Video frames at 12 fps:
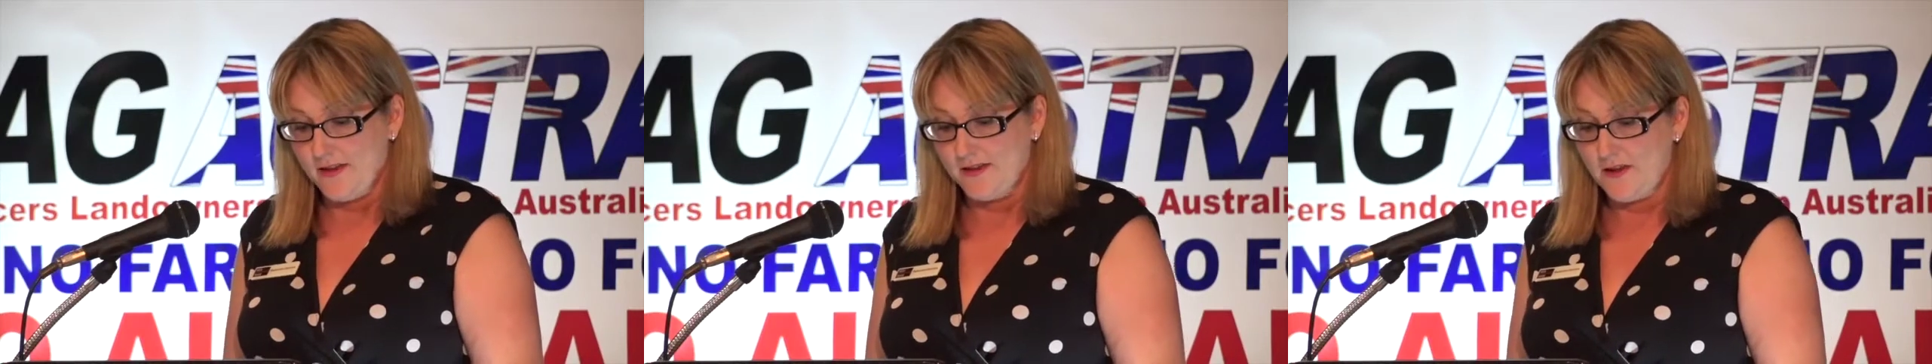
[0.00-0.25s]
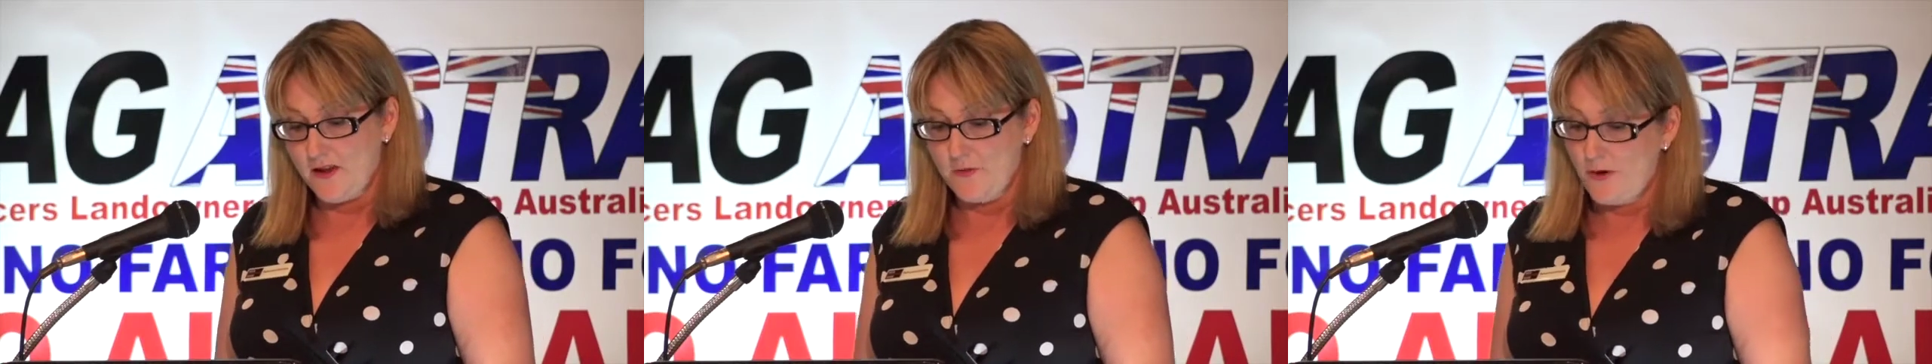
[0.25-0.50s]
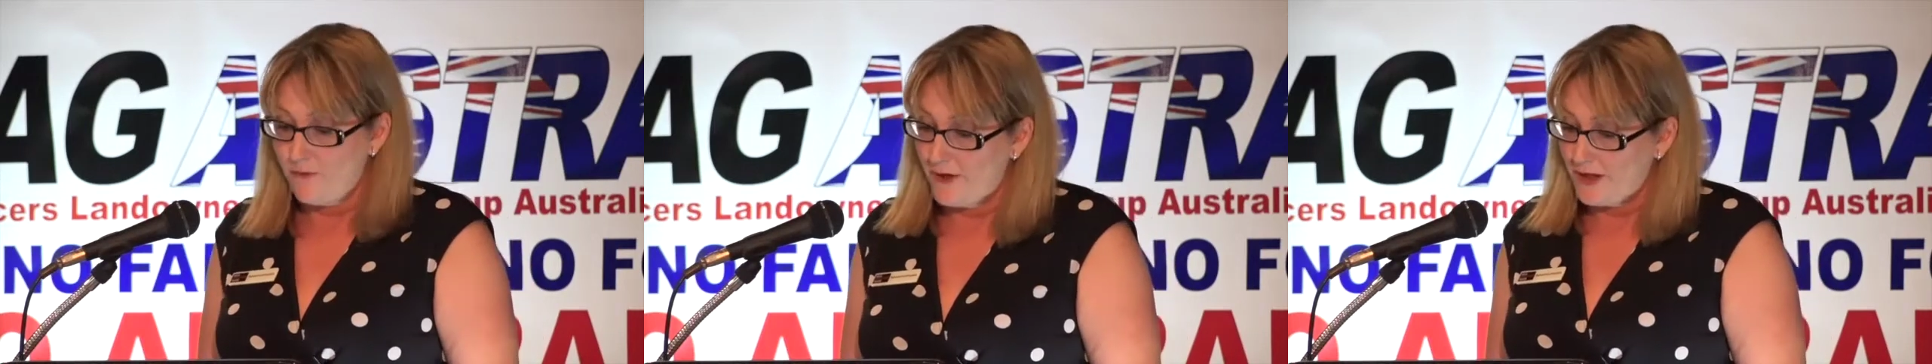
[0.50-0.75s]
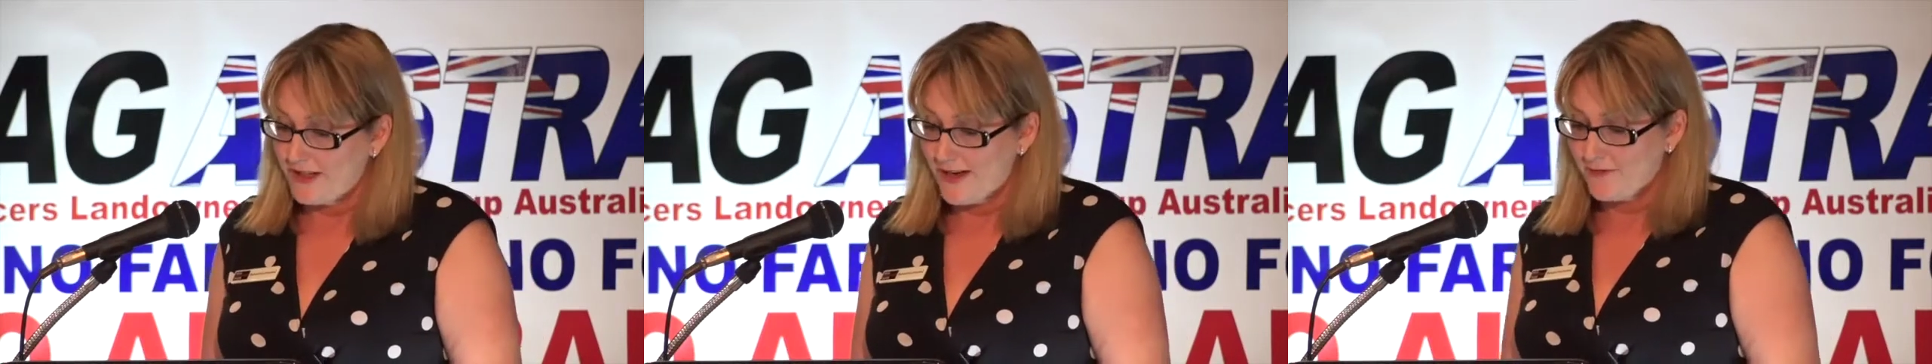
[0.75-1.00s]
So what
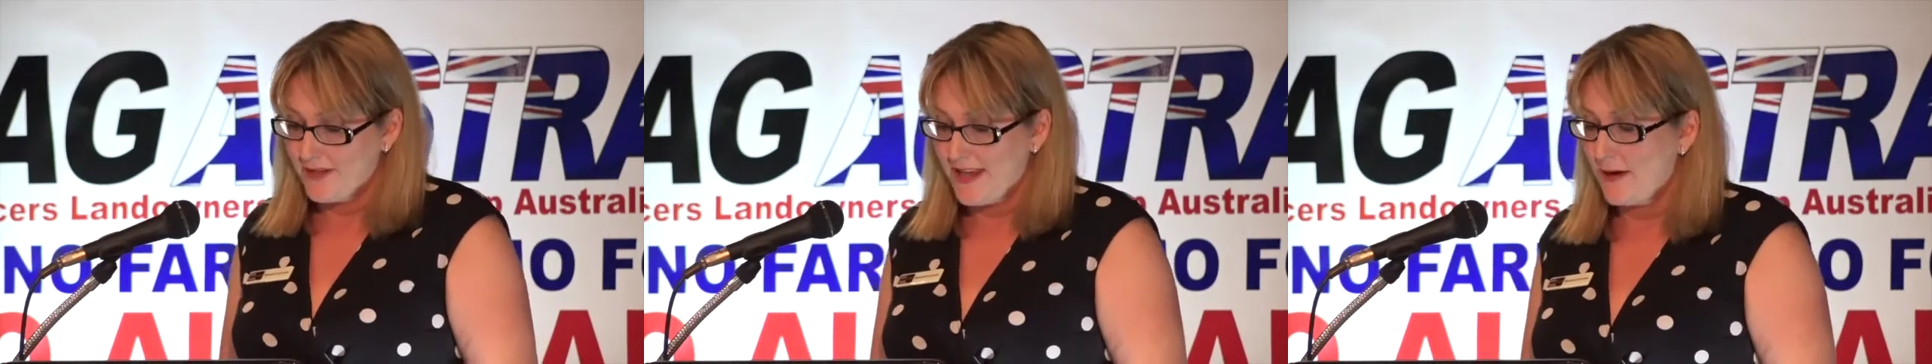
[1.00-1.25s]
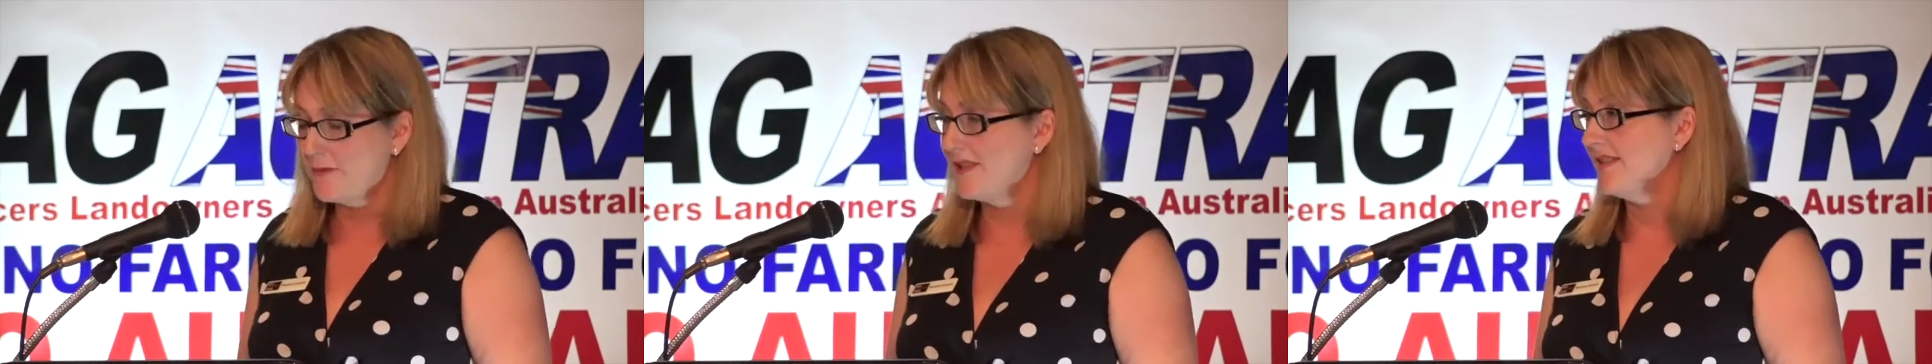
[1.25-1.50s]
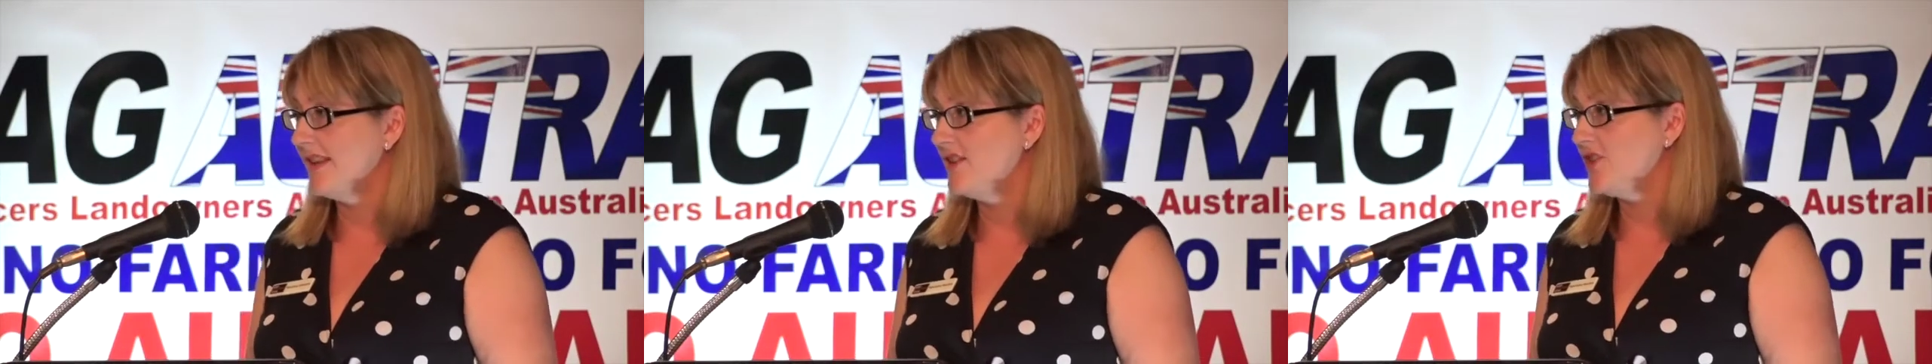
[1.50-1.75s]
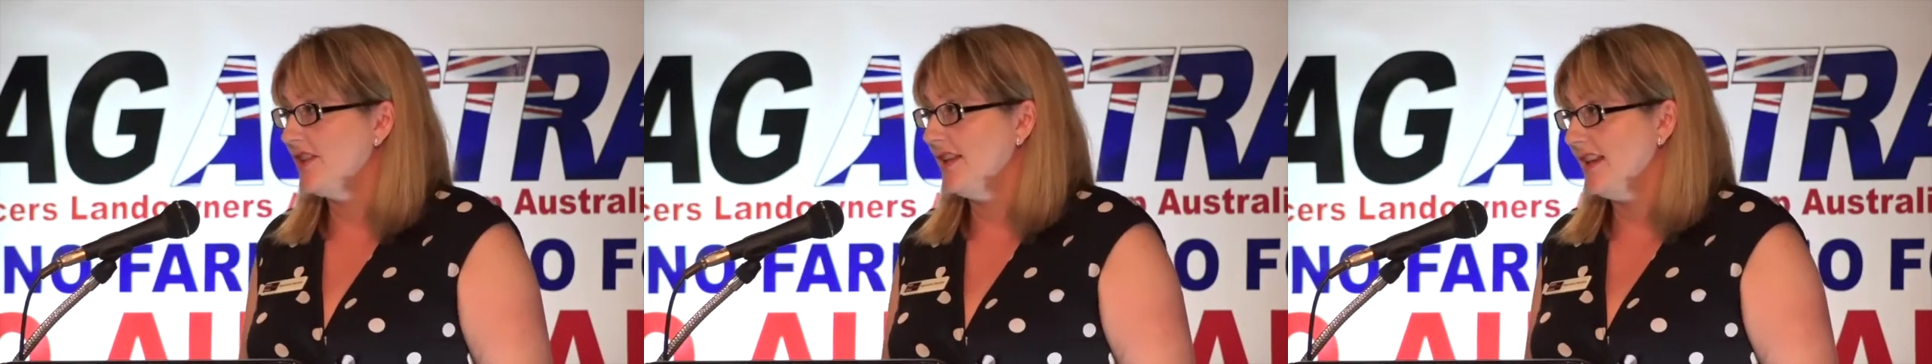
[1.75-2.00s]
followed after that was
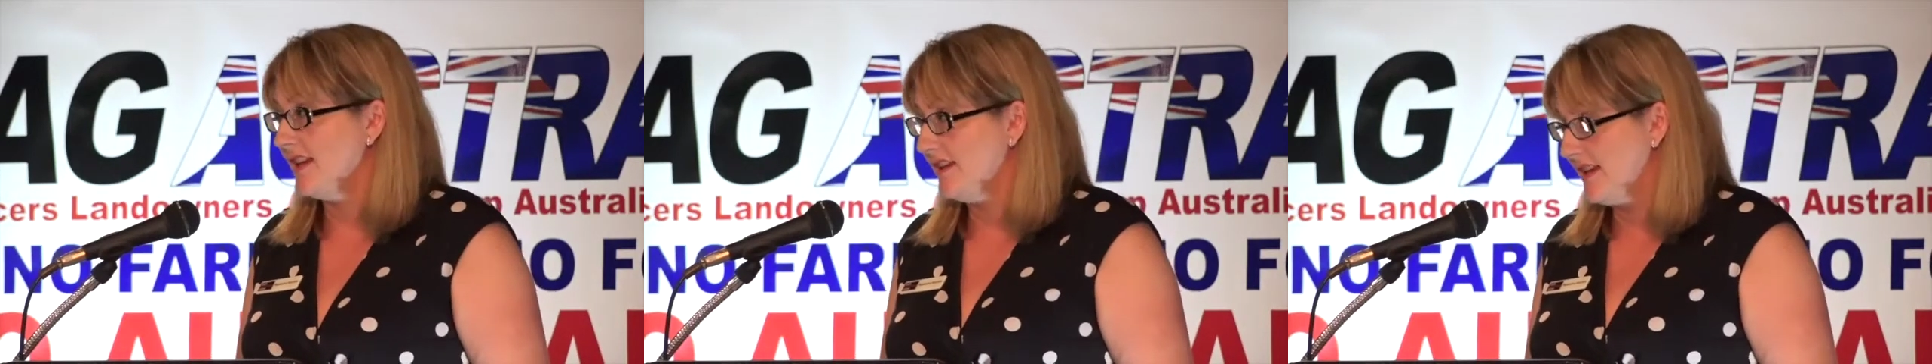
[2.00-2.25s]
essentially a